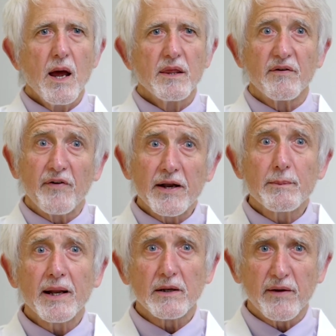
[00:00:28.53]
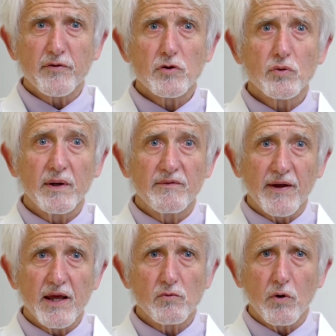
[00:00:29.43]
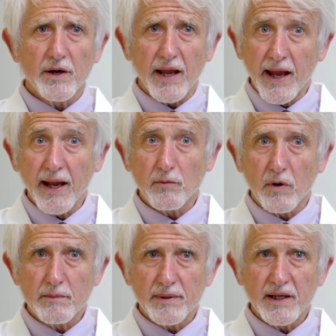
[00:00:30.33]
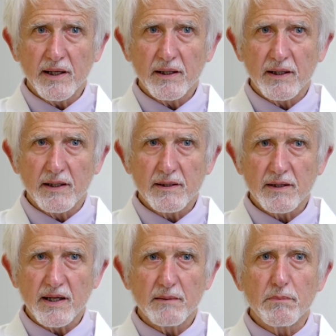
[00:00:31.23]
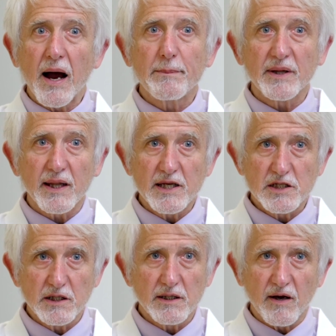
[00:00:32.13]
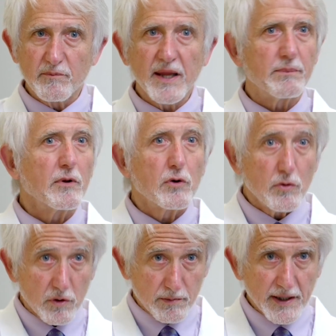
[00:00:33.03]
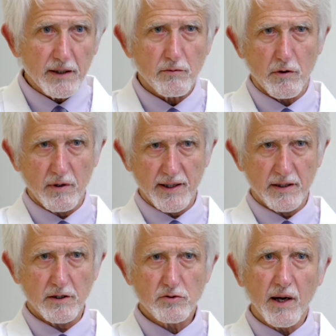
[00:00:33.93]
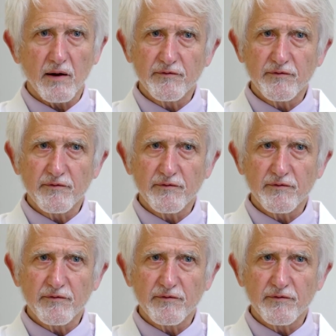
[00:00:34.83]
the fundamental difference between phase 1A and 1B is the population of people who will be enrolling in the trial.